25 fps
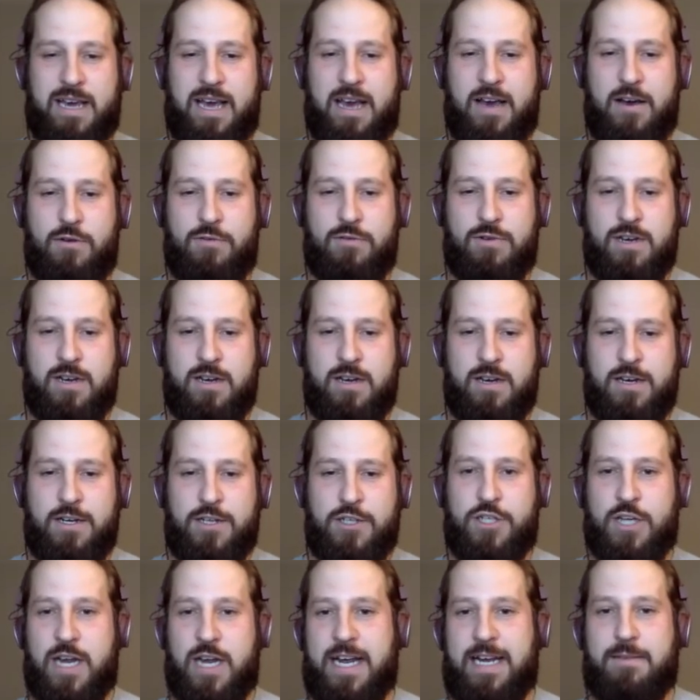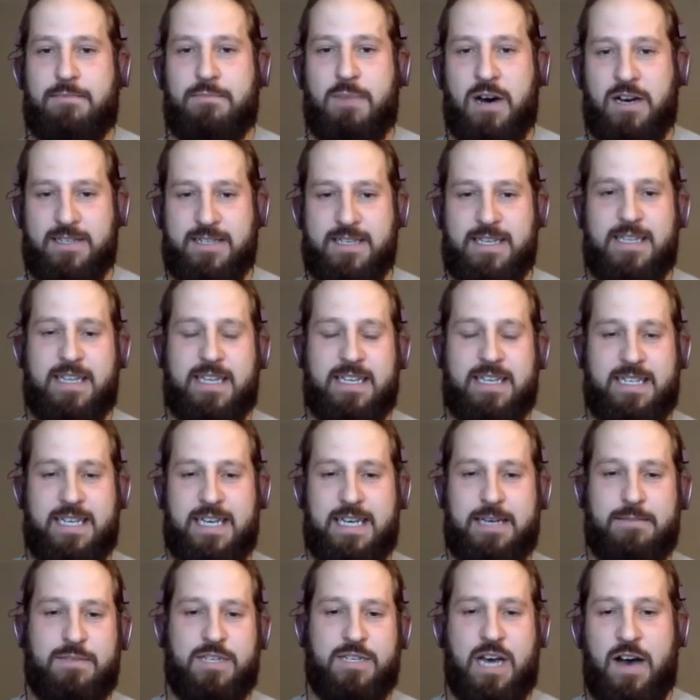out Jake Muzzin in the
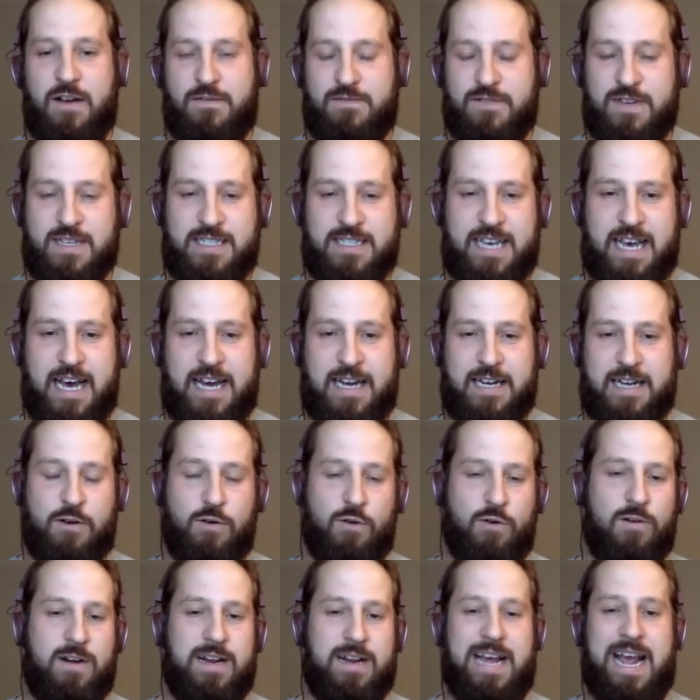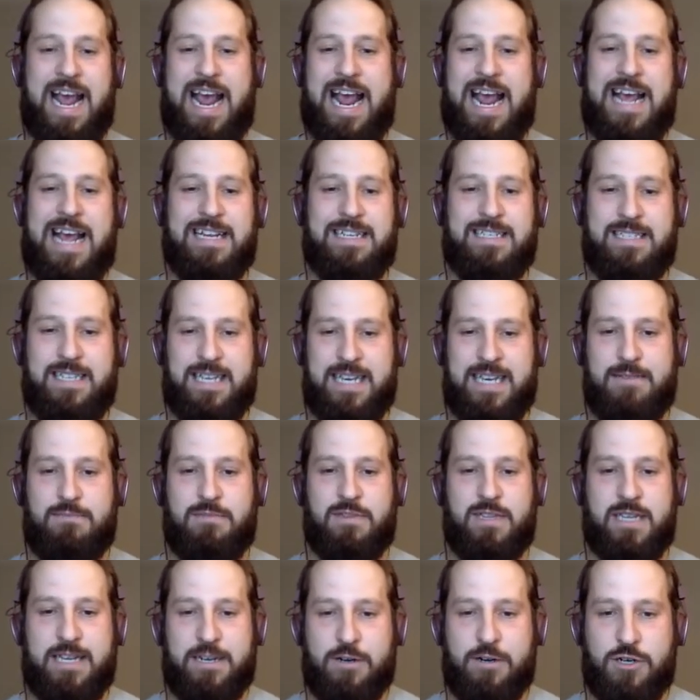team toughness category and team
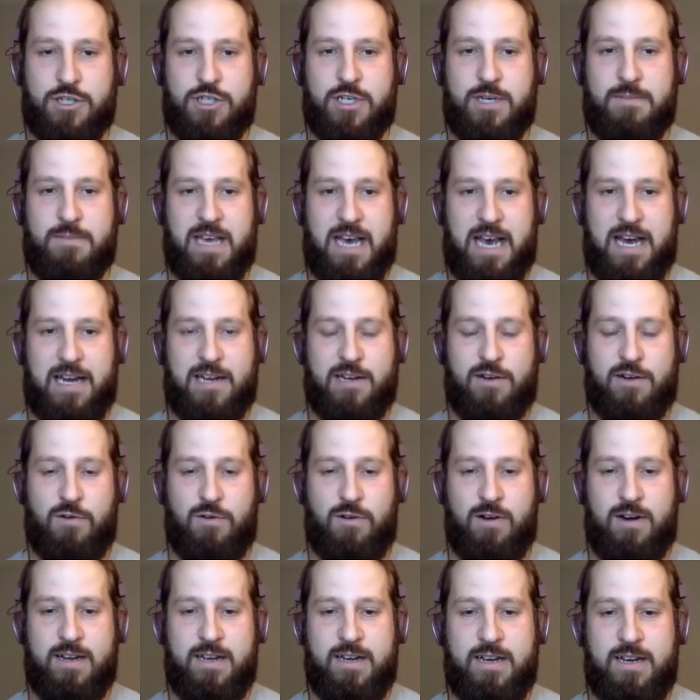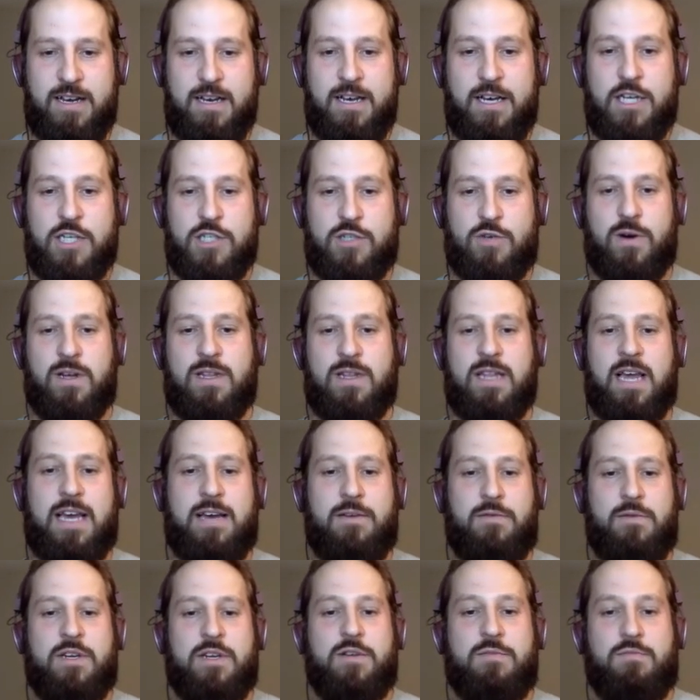leadership category. So I
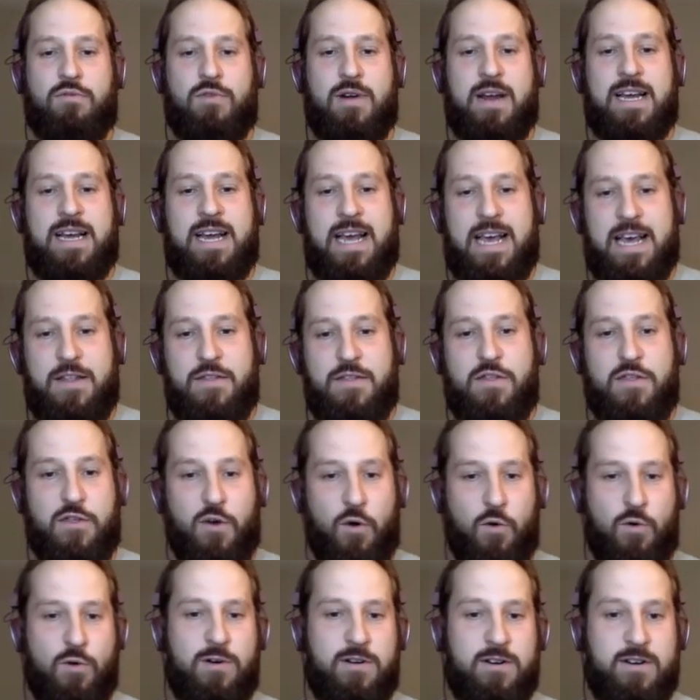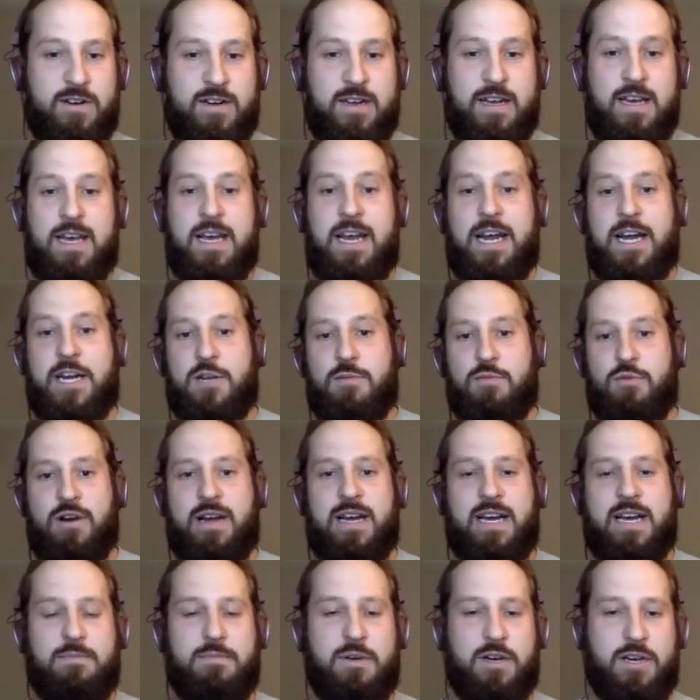like when you bring in Thornton and you
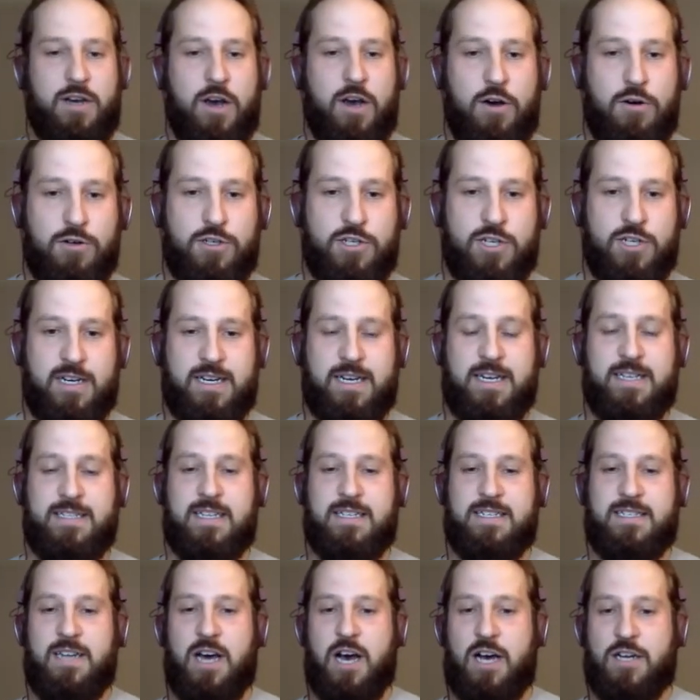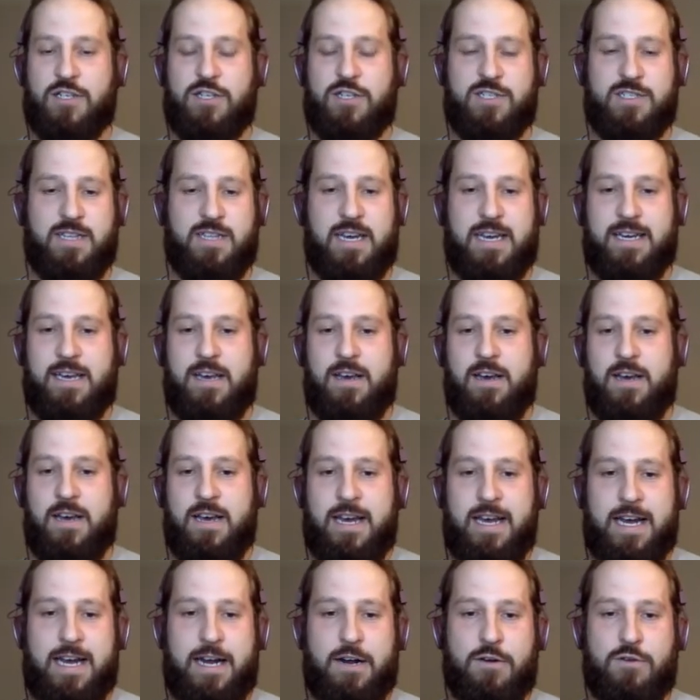bring in Bogosian, because it's not just like,
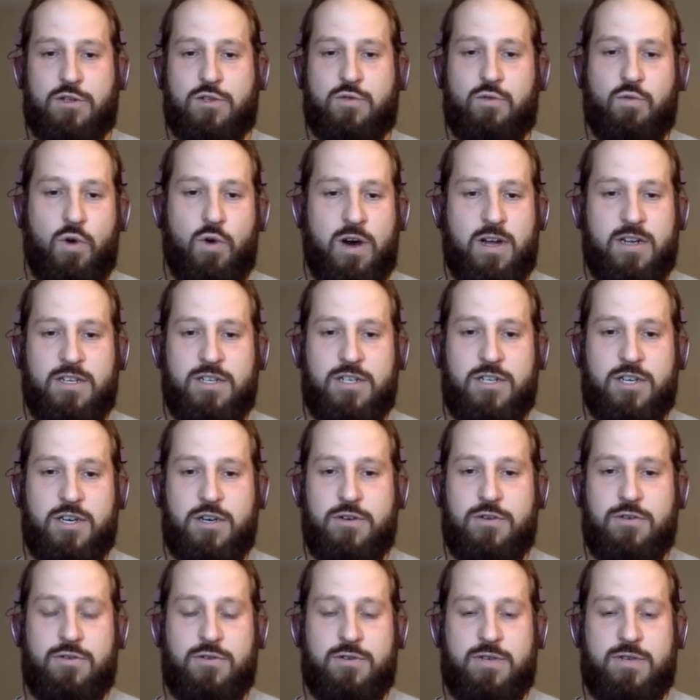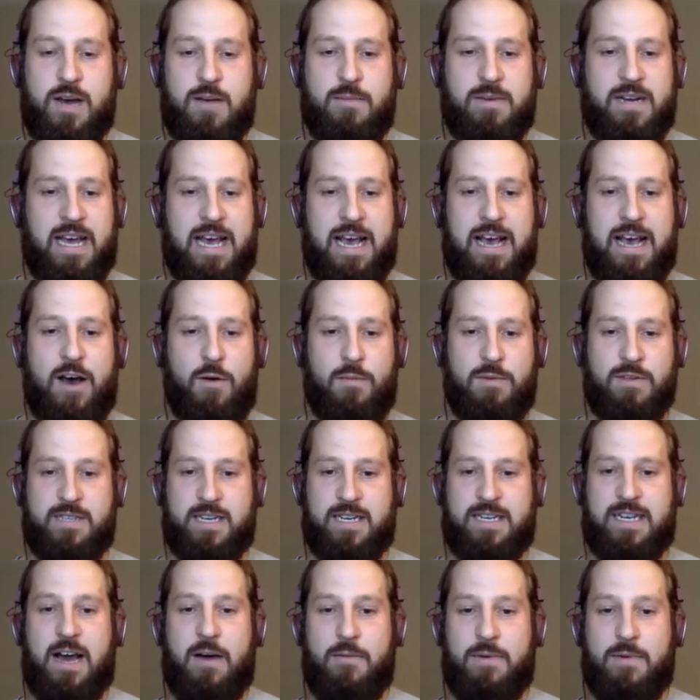here's one dude coming to help. It's
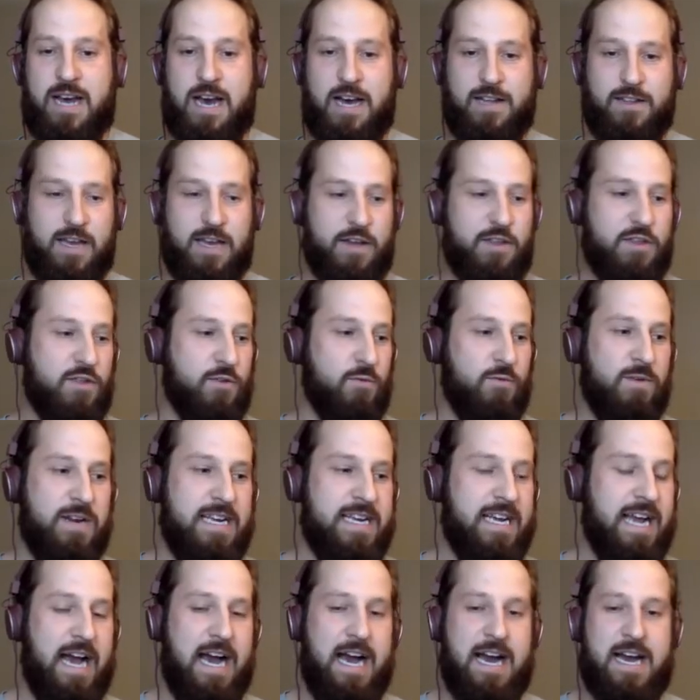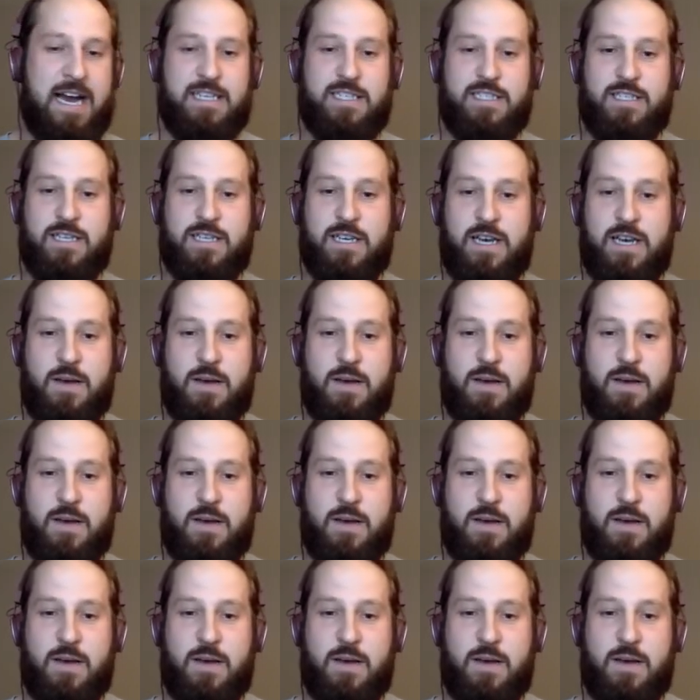like now we got like three guys